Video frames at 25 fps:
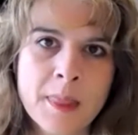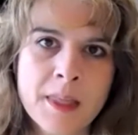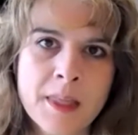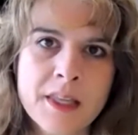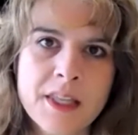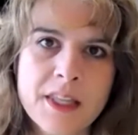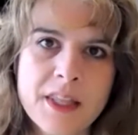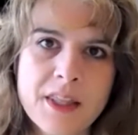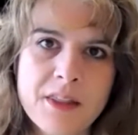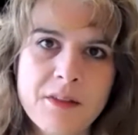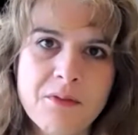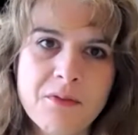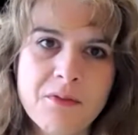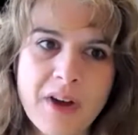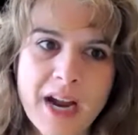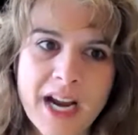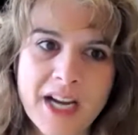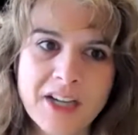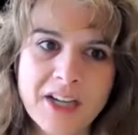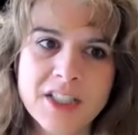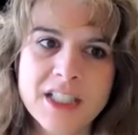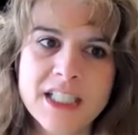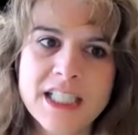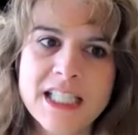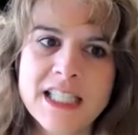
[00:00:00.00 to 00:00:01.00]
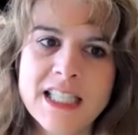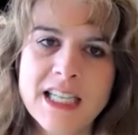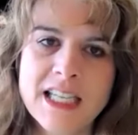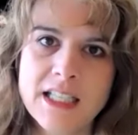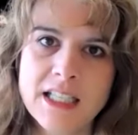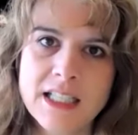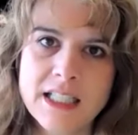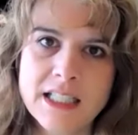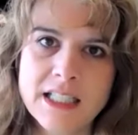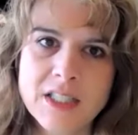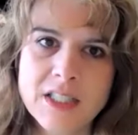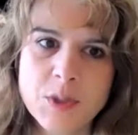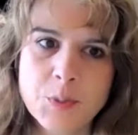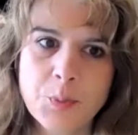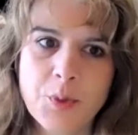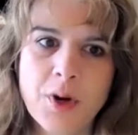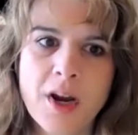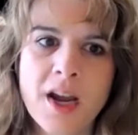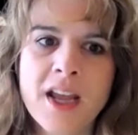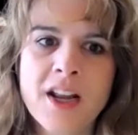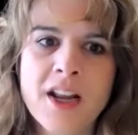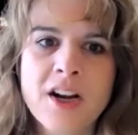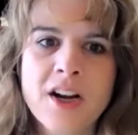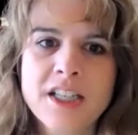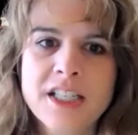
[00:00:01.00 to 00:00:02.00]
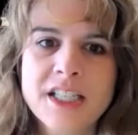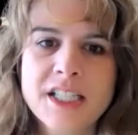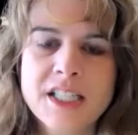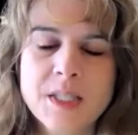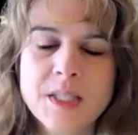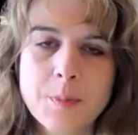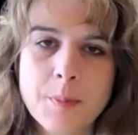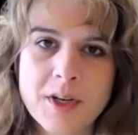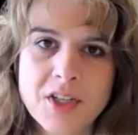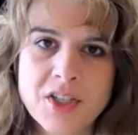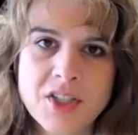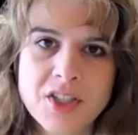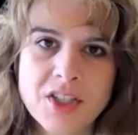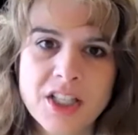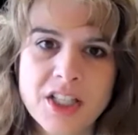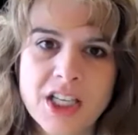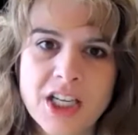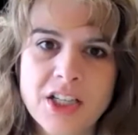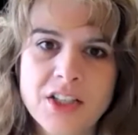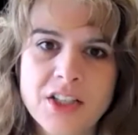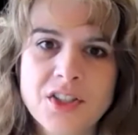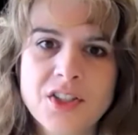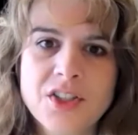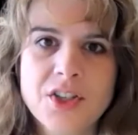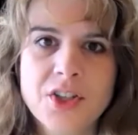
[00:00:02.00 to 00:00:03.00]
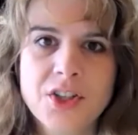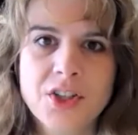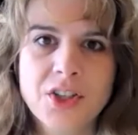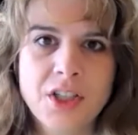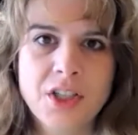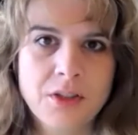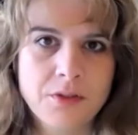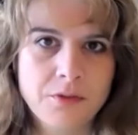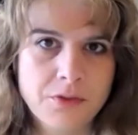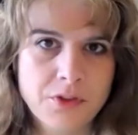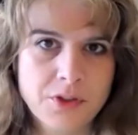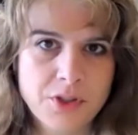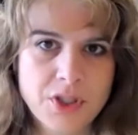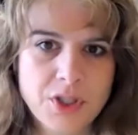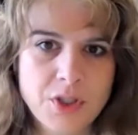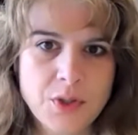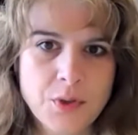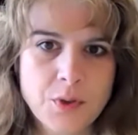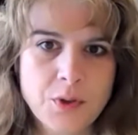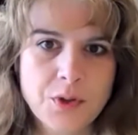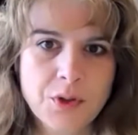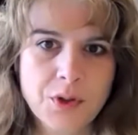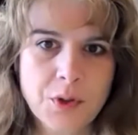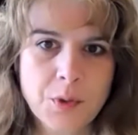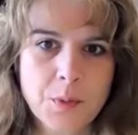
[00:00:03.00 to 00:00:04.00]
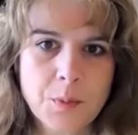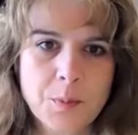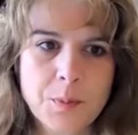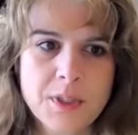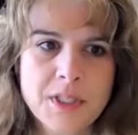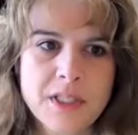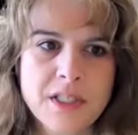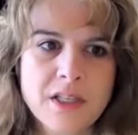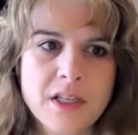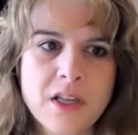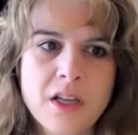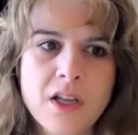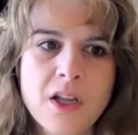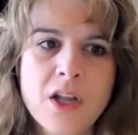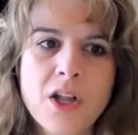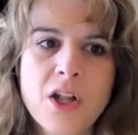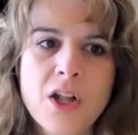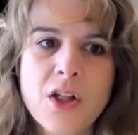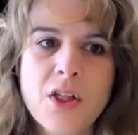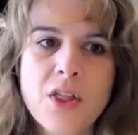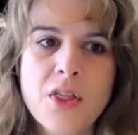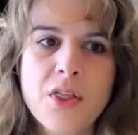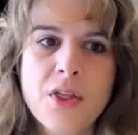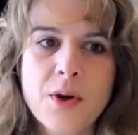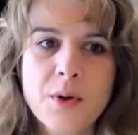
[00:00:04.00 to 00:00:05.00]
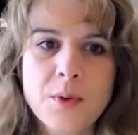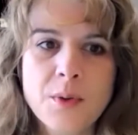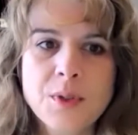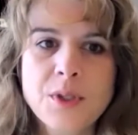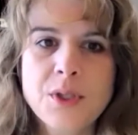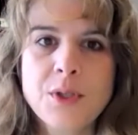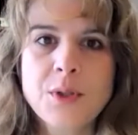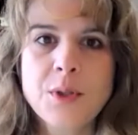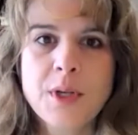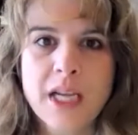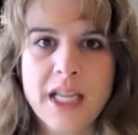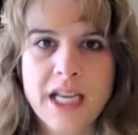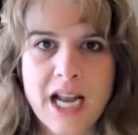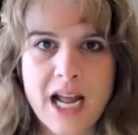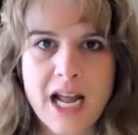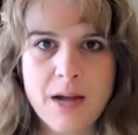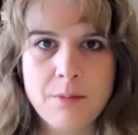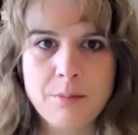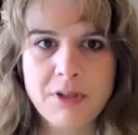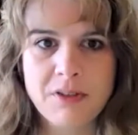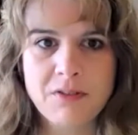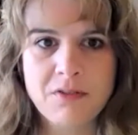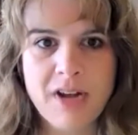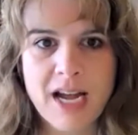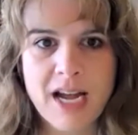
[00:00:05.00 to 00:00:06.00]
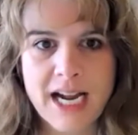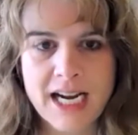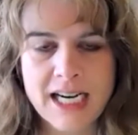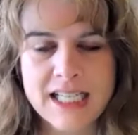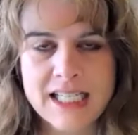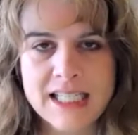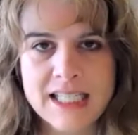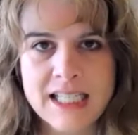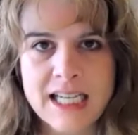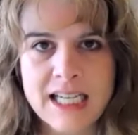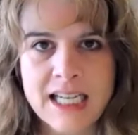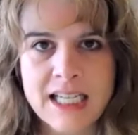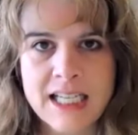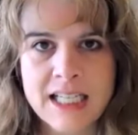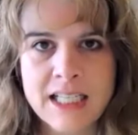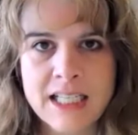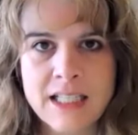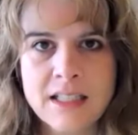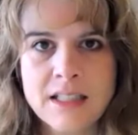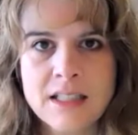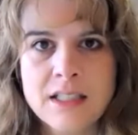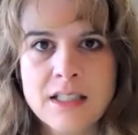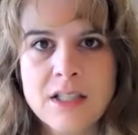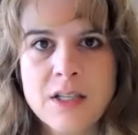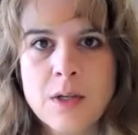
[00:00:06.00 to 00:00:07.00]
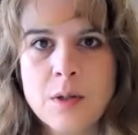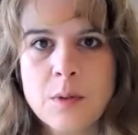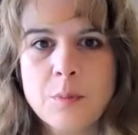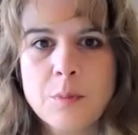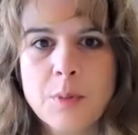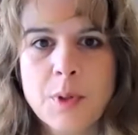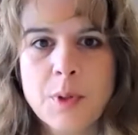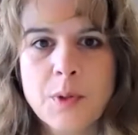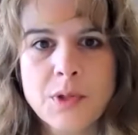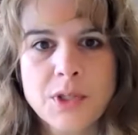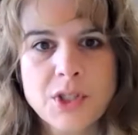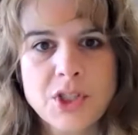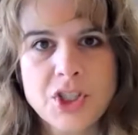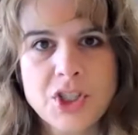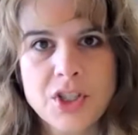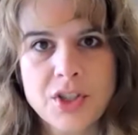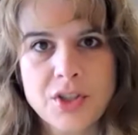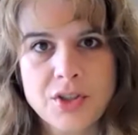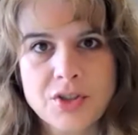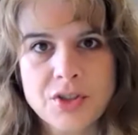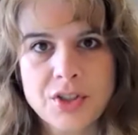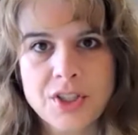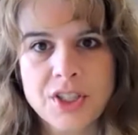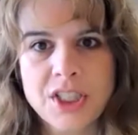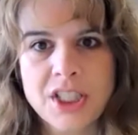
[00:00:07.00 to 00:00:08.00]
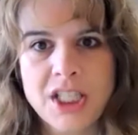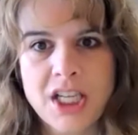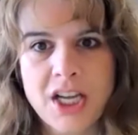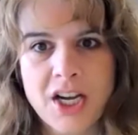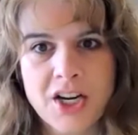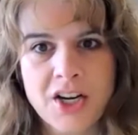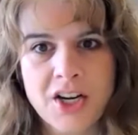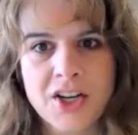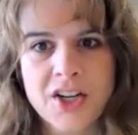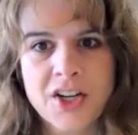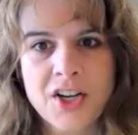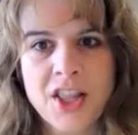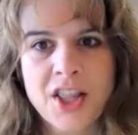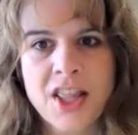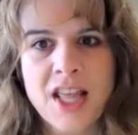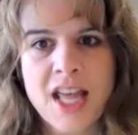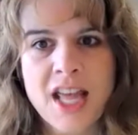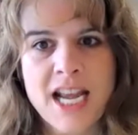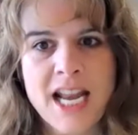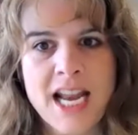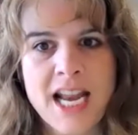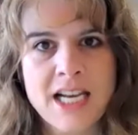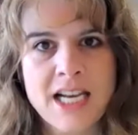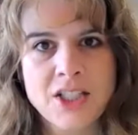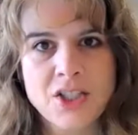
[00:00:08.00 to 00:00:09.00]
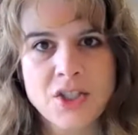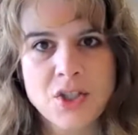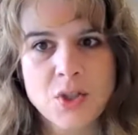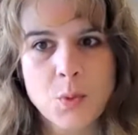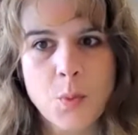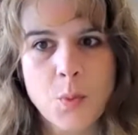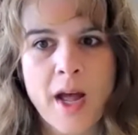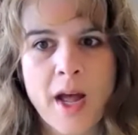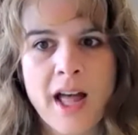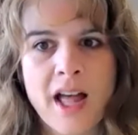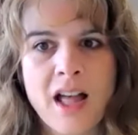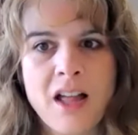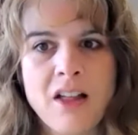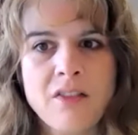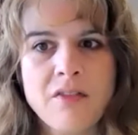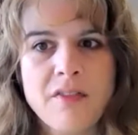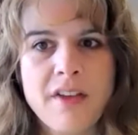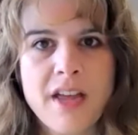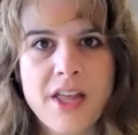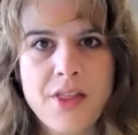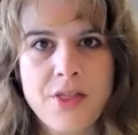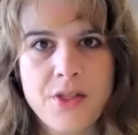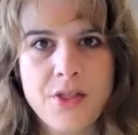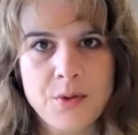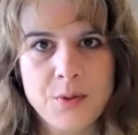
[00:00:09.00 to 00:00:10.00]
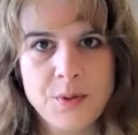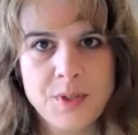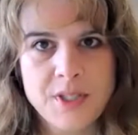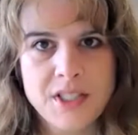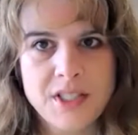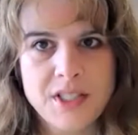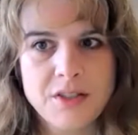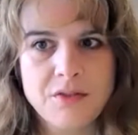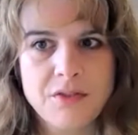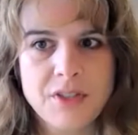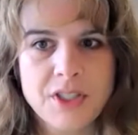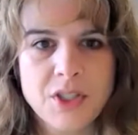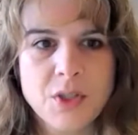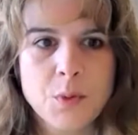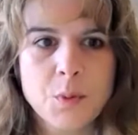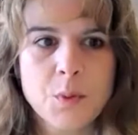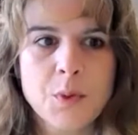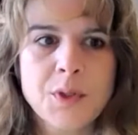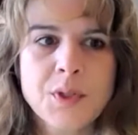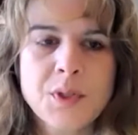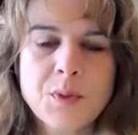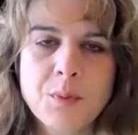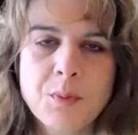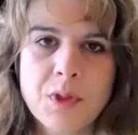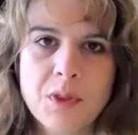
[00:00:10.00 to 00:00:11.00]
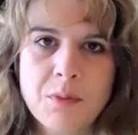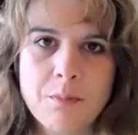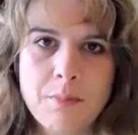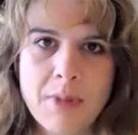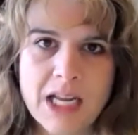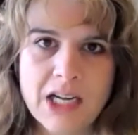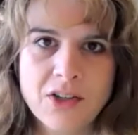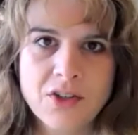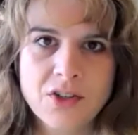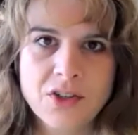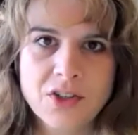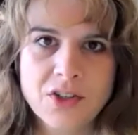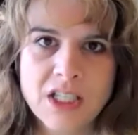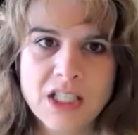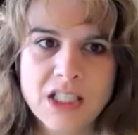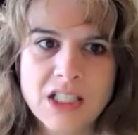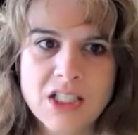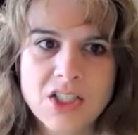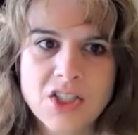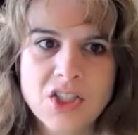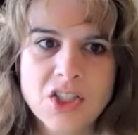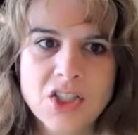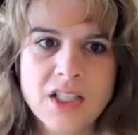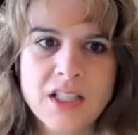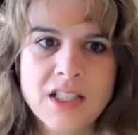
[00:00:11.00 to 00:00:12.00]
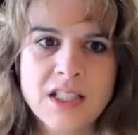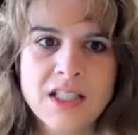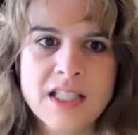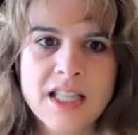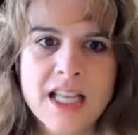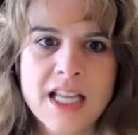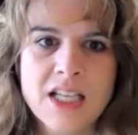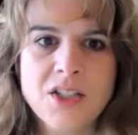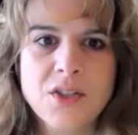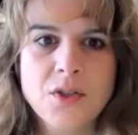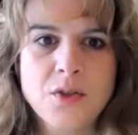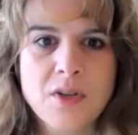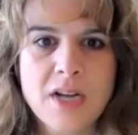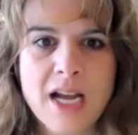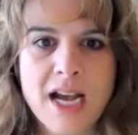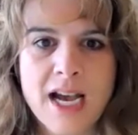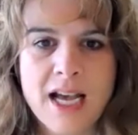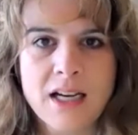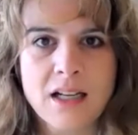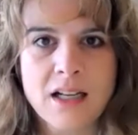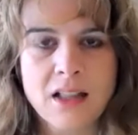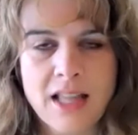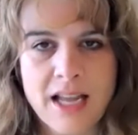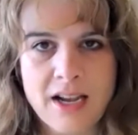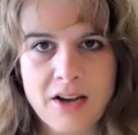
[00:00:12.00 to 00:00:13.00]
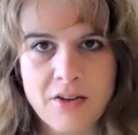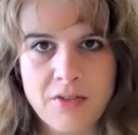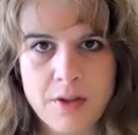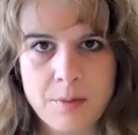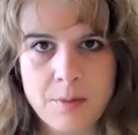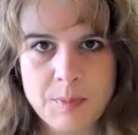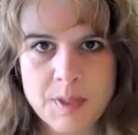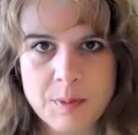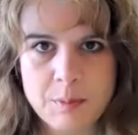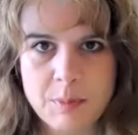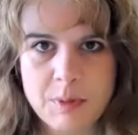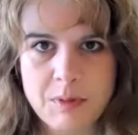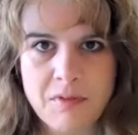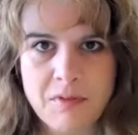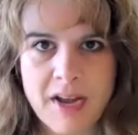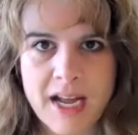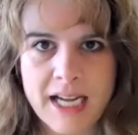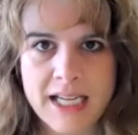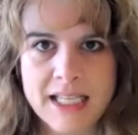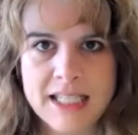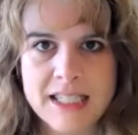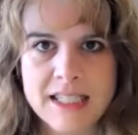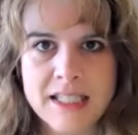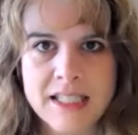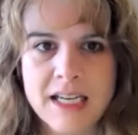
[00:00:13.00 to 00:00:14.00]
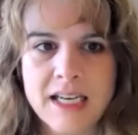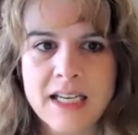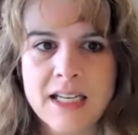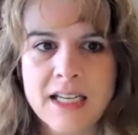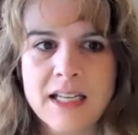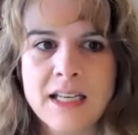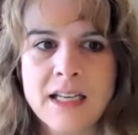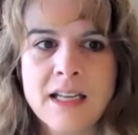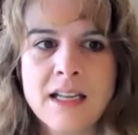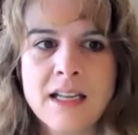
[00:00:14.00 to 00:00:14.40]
The virus and its spread are especially concerning for 2 groups. Those who cannot be vaccinated, both children younger than age 12 and those individuals with medical conditions that do not allow them to be vaccinated,